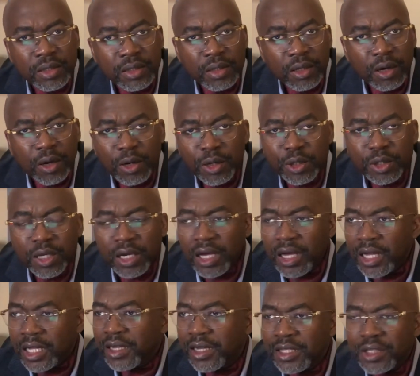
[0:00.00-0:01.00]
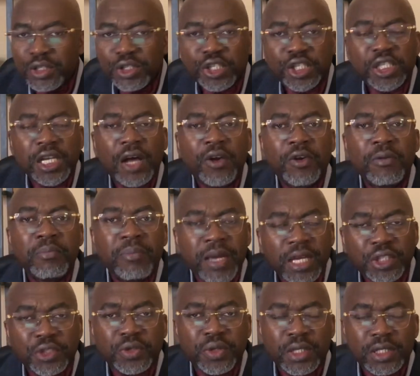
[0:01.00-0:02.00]
all the shallow
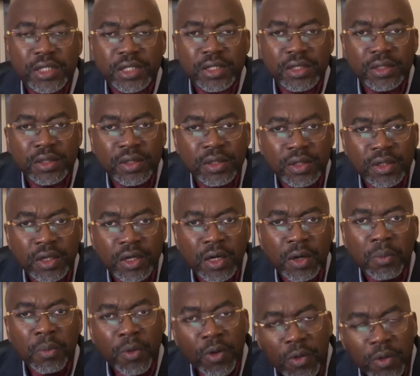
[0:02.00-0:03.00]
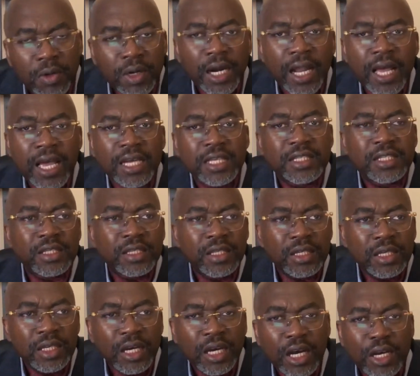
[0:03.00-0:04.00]
metrics, more likes,
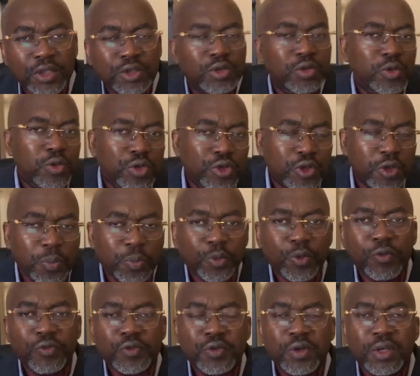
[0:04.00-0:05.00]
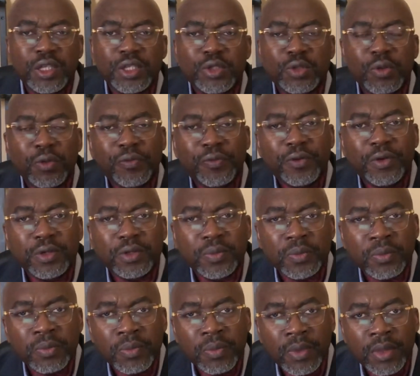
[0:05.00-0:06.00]
social proof, so on and so forth,
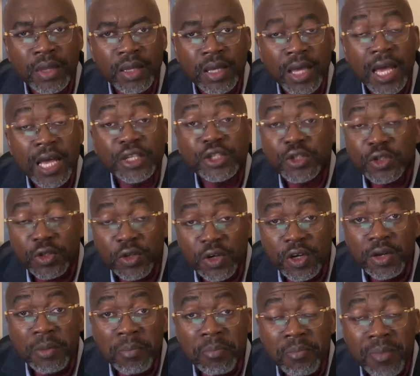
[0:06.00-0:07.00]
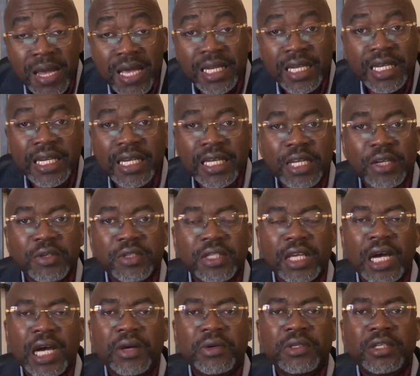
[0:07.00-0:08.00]
has turned many leaders
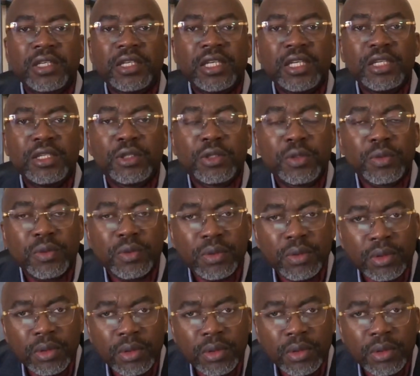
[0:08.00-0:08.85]
out there into